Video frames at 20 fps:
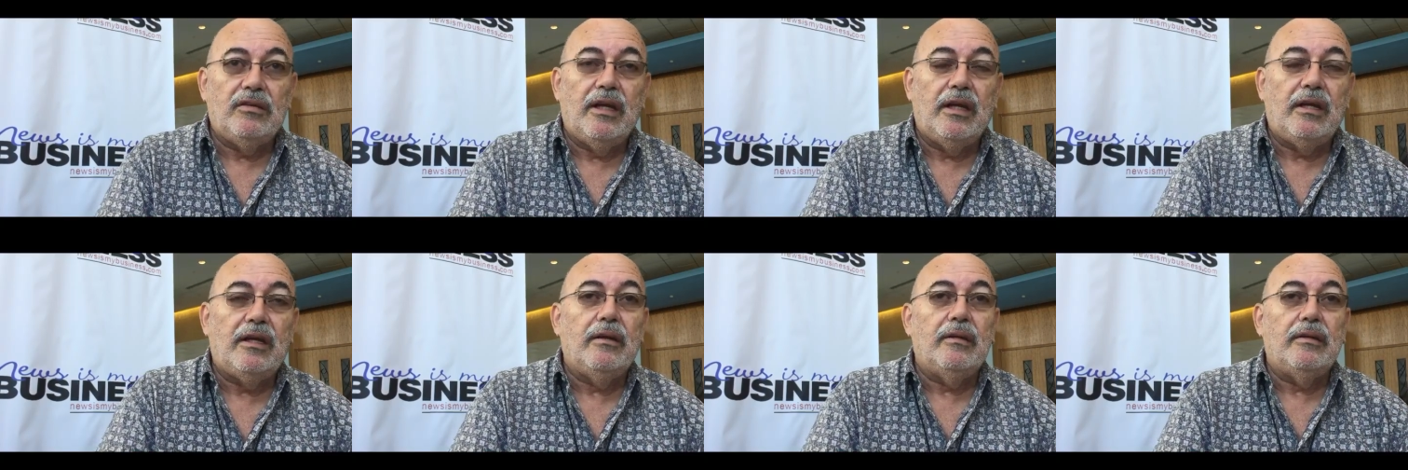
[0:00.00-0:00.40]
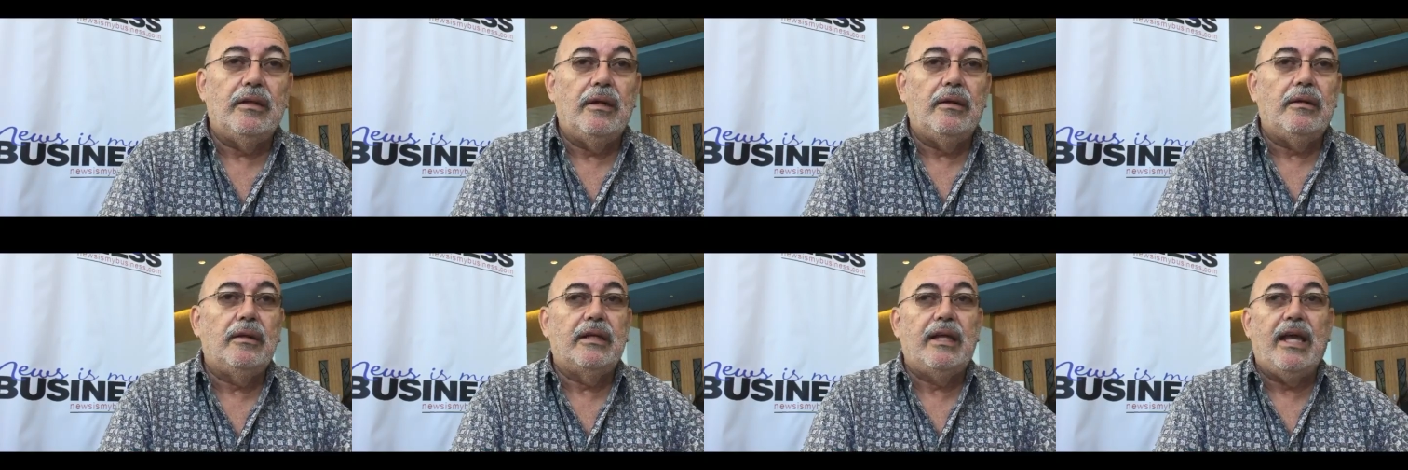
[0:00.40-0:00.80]
They
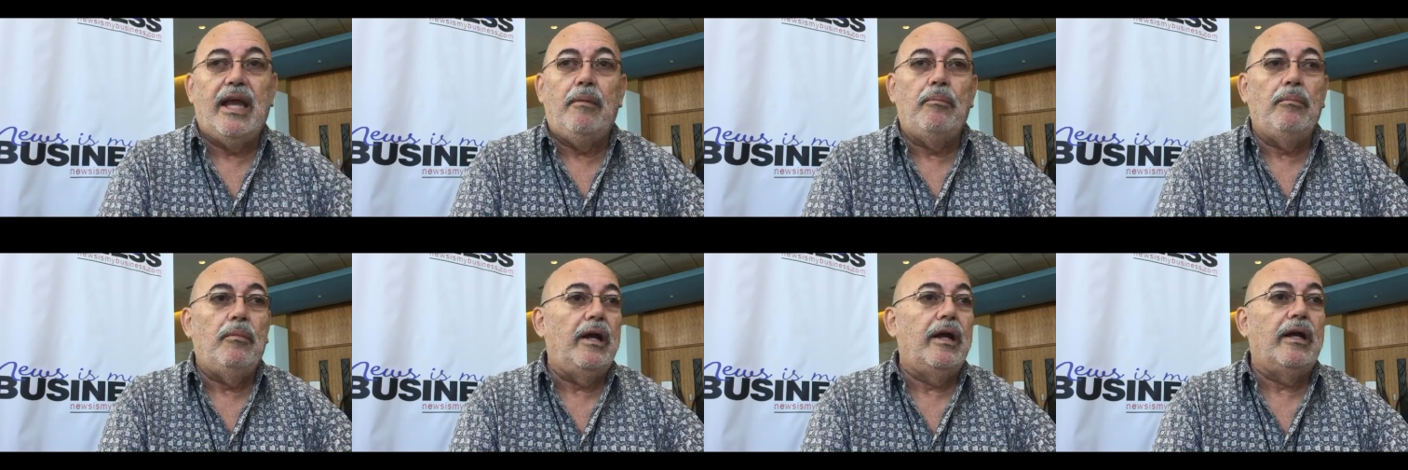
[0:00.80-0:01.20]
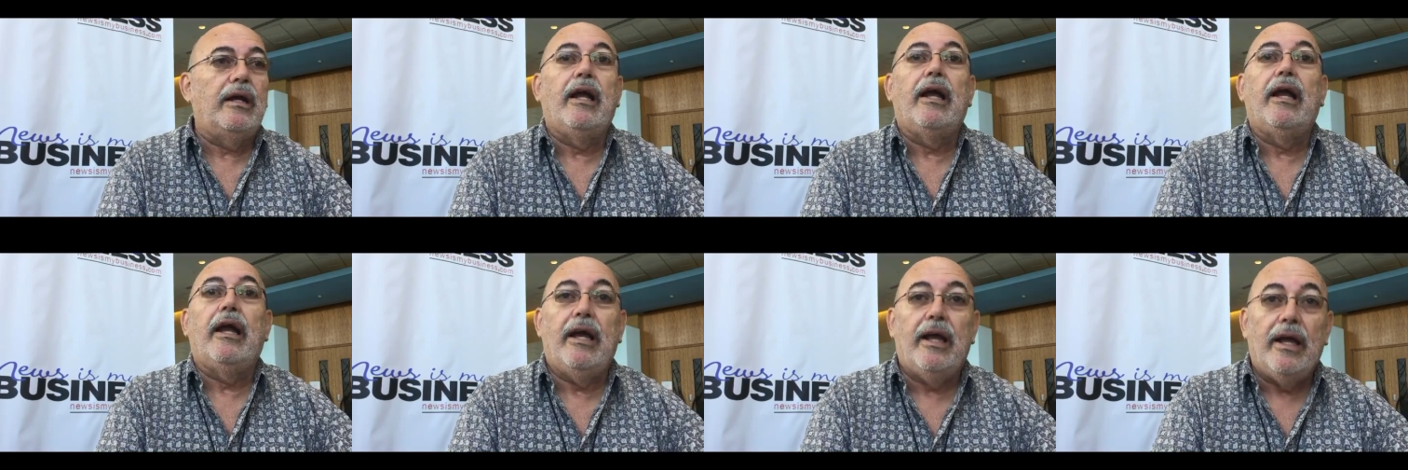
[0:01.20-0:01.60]
they came
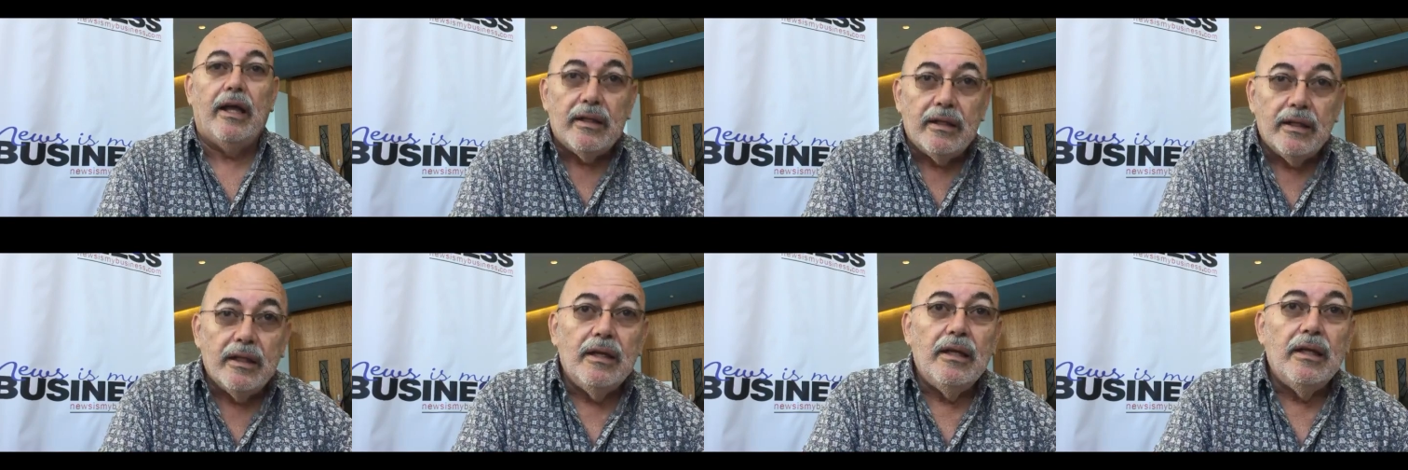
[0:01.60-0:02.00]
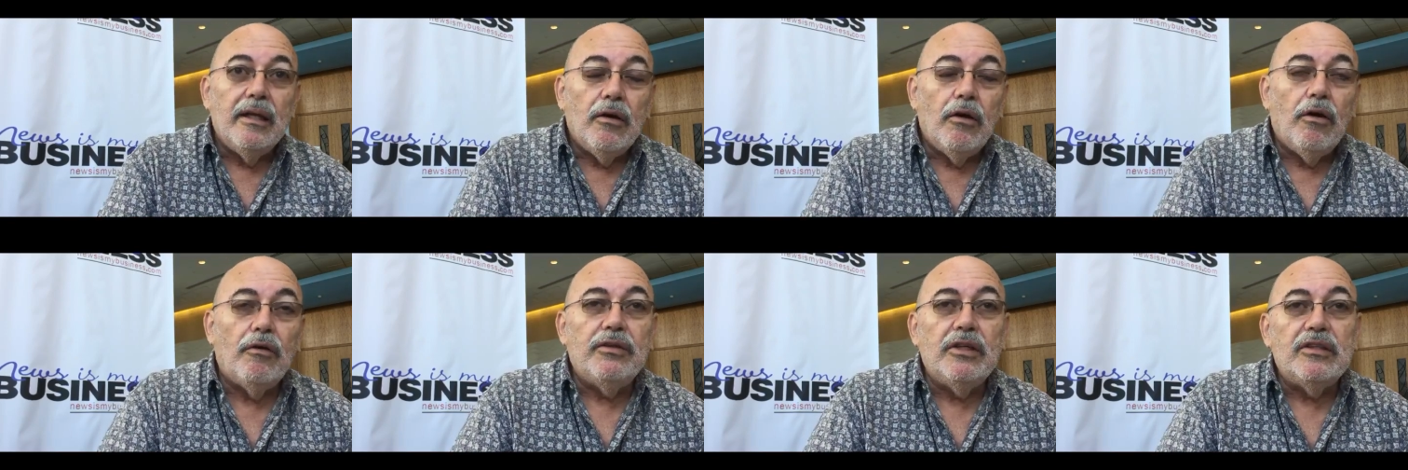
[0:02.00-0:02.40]
ahead
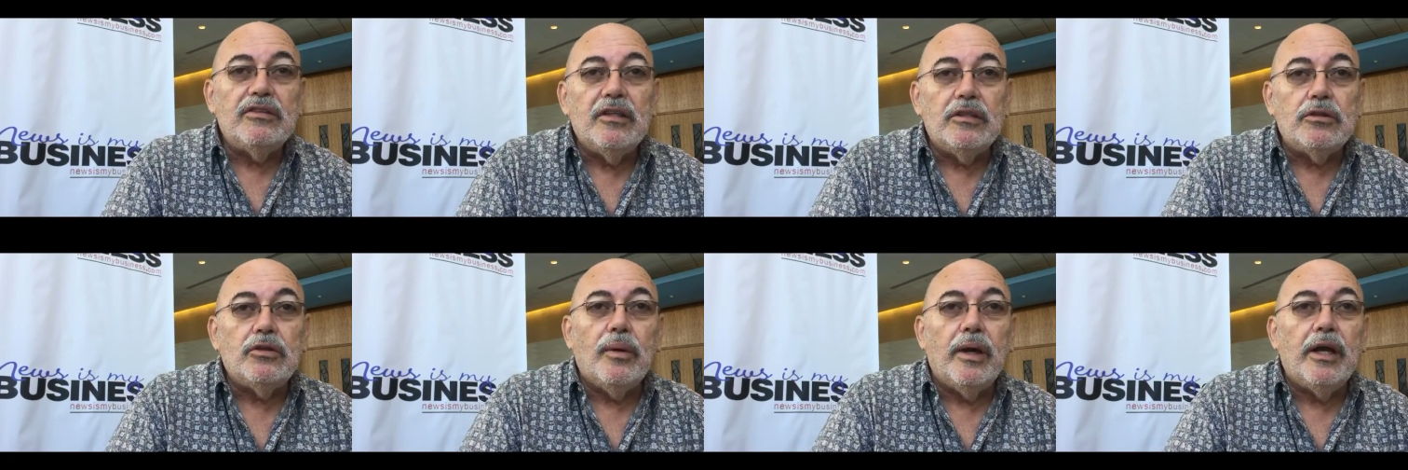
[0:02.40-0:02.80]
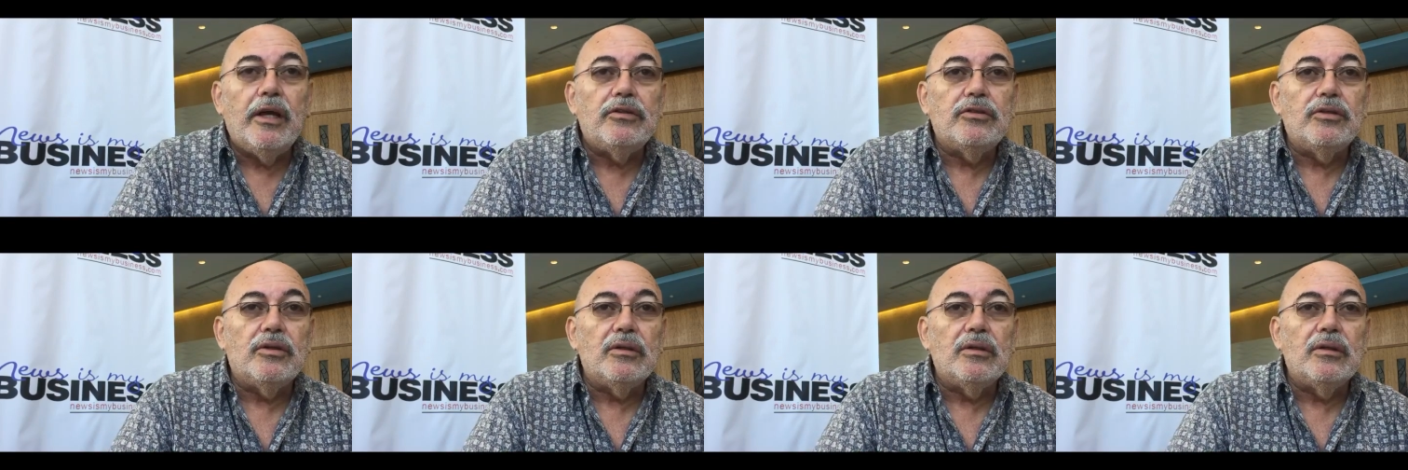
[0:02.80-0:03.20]
of the
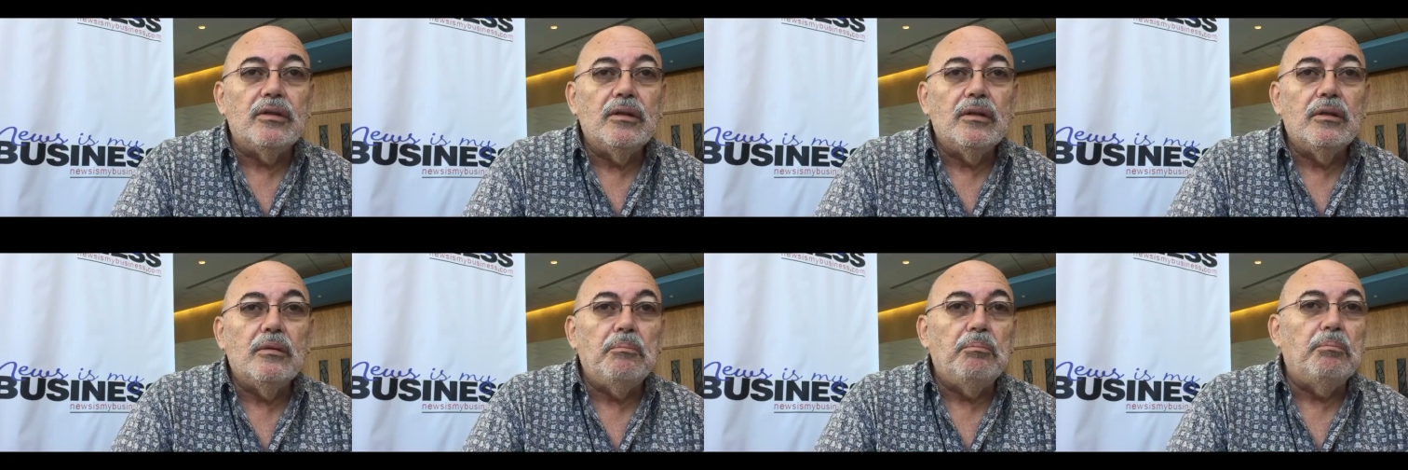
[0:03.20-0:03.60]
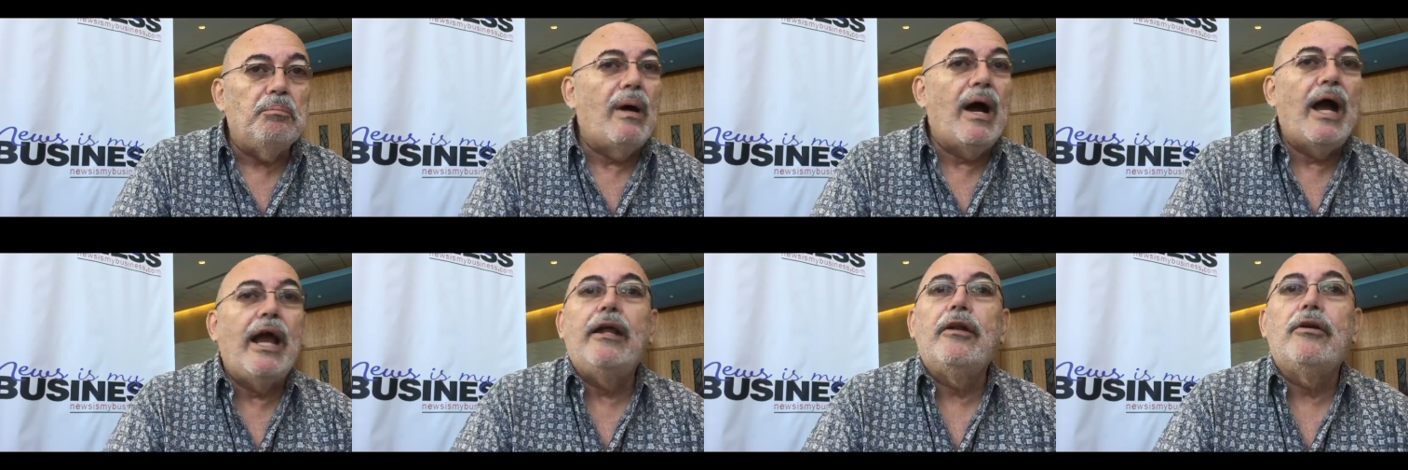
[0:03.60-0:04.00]
situation,
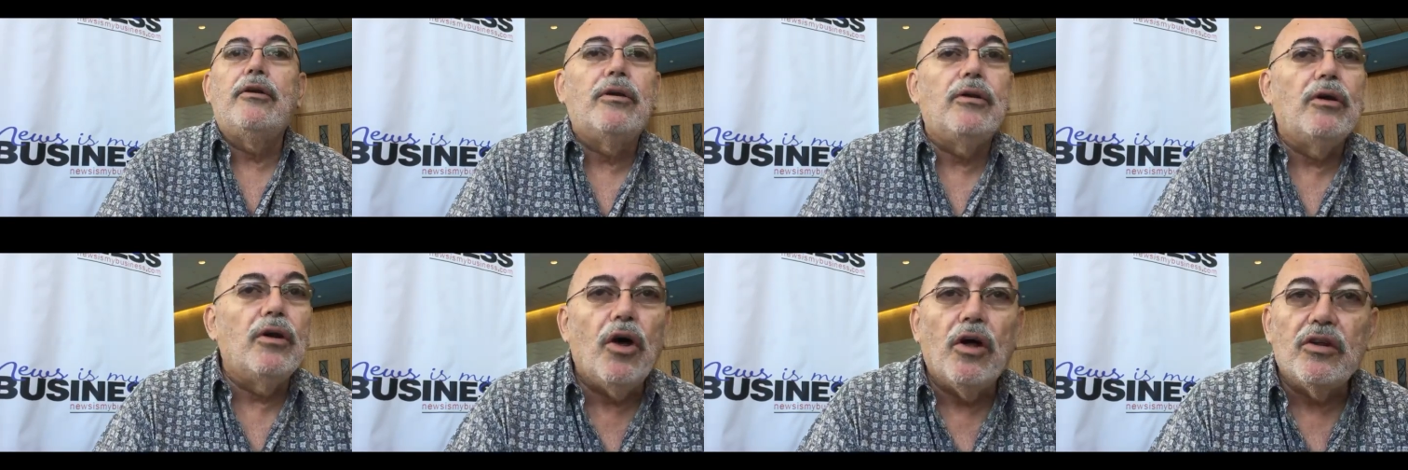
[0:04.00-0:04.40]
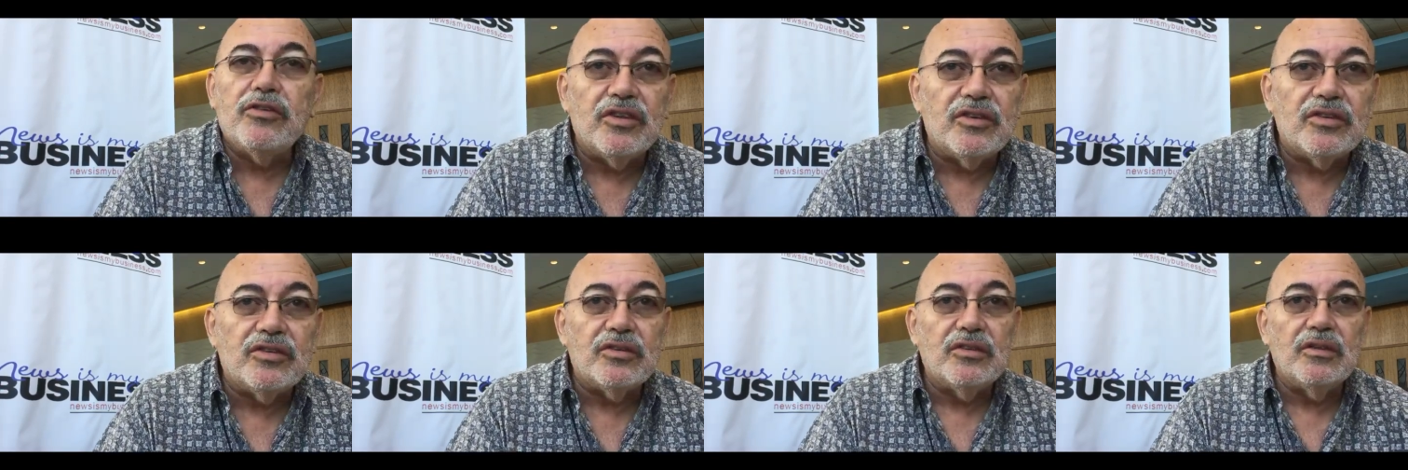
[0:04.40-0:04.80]
minor
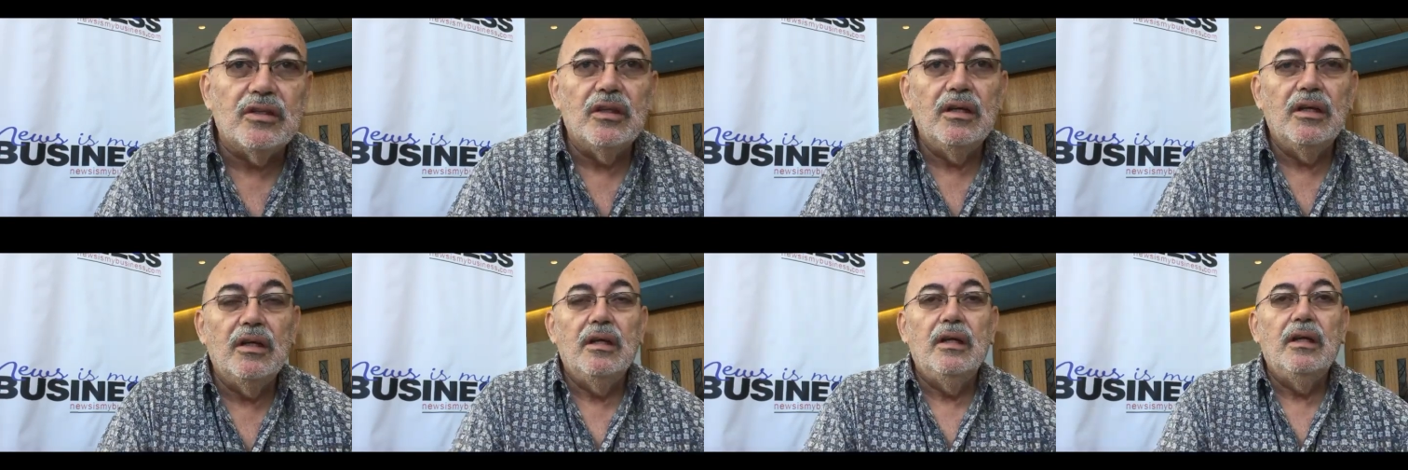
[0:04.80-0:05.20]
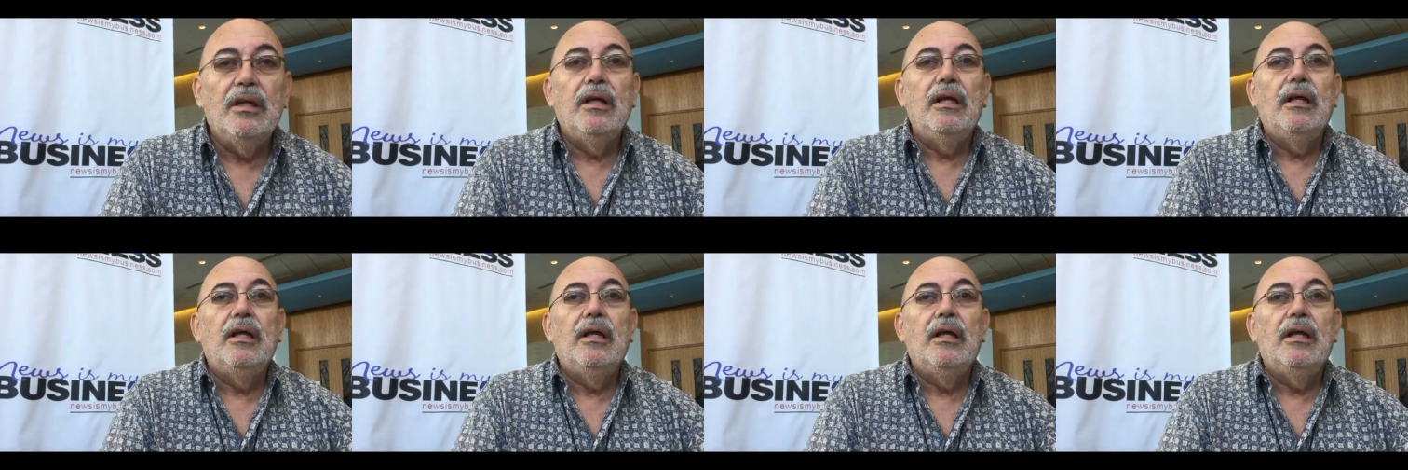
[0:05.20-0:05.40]
losses, mm -hmm.